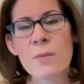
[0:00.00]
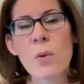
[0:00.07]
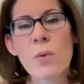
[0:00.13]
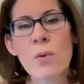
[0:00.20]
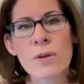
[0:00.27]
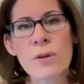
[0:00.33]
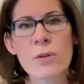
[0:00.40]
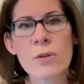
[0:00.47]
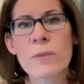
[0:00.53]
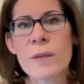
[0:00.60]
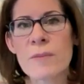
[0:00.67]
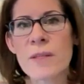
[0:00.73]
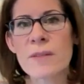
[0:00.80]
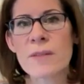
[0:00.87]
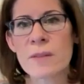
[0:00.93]
or there may
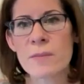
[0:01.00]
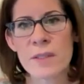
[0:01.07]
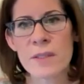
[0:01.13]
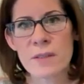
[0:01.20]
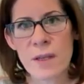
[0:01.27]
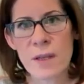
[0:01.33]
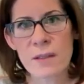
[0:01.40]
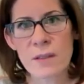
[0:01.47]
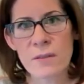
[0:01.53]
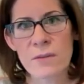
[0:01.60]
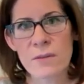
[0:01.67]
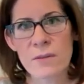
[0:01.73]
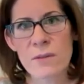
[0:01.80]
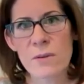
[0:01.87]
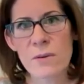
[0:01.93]
be some
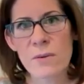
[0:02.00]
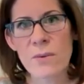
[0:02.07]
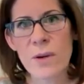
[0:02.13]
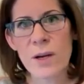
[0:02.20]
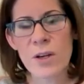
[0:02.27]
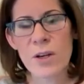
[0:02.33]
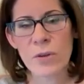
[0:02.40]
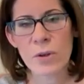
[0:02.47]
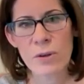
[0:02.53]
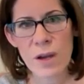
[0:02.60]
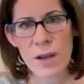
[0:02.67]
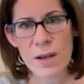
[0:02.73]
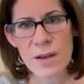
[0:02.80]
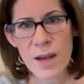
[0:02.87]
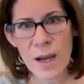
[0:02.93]
incentives where if you're
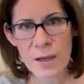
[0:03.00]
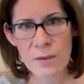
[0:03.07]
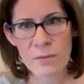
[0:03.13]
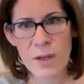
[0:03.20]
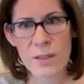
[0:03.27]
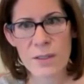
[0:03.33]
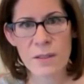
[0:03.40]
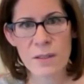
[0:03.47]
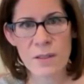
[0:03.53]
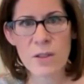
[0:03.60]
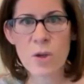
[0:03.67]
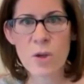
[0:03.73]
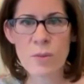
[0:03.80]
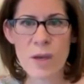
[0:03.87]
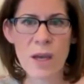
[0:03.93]
a non-resident,
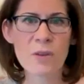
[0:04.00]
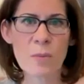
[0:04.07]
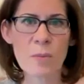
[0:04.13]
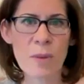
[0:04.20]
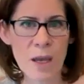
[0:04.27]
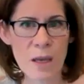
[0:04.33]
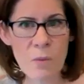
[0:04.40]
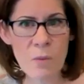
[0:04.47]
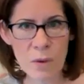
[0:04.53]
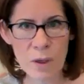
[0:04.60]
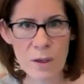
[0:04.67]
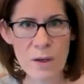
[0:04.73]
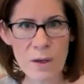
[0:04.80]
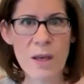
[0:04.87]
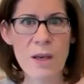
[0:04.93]
you may have to pay
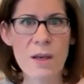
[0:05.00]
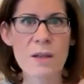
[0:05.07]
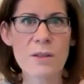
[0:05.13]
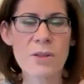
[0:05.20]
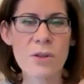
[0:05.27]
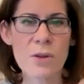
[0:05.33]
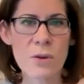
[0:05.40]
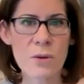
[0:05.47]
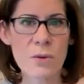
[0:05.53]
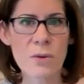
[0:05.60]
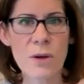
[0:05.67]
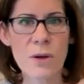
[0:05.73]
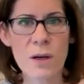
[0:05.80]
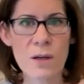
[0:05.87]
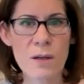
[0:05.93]
more to,
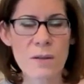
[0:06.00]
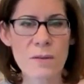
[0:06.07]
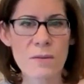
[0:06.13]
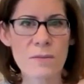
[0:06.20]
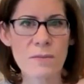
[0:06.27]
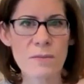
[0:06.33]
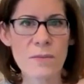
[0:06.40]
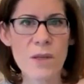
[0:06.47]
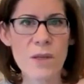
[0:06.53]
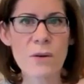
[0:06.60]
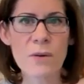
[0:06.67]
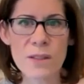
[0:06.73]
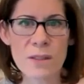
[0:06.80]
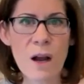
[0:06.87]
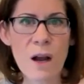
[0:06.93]

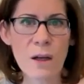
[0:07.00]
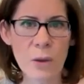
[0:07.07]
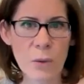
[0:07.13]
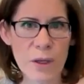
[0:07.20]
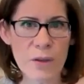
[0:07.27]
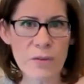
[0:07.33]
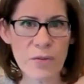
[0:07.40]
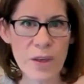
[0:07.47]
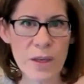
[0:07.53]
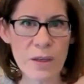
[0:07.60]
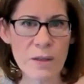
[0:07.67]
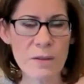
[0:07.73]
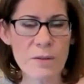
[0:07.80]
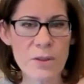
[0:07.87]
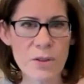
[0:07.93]
as an ongoing
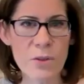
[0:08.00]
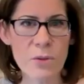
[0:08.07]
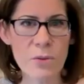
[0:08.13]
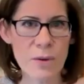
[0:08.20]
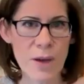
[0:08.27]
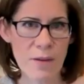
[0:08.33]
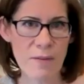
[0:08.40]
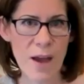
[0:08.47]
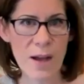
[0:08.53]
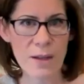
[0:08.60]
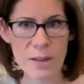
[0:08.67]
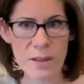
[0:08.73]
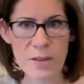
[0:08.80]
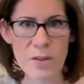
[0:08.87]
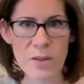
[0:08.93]
fee to have
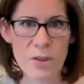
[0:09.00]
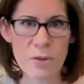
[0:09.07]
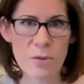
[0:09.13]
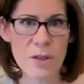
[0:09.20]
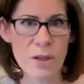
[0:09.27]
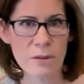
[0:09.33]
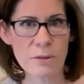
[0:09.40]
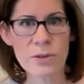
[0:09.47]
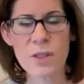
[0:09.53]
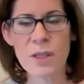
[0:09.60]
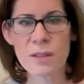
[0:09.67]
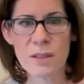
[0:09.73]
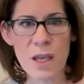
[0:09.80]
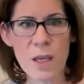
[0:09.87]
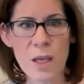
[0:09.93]
access to another
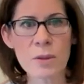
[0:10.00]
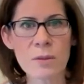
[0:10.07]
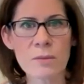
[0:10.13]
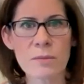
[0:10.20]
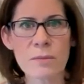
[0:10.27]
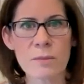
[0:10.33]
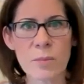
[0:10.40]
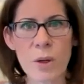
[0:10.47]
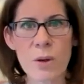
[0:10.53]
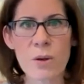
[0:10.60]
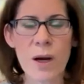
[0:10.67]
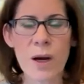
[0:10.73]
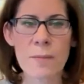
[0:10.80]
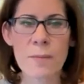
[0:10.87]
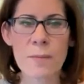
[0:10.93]
state's ABLE
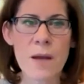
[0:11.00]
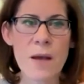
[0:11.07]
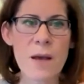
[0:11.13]
program.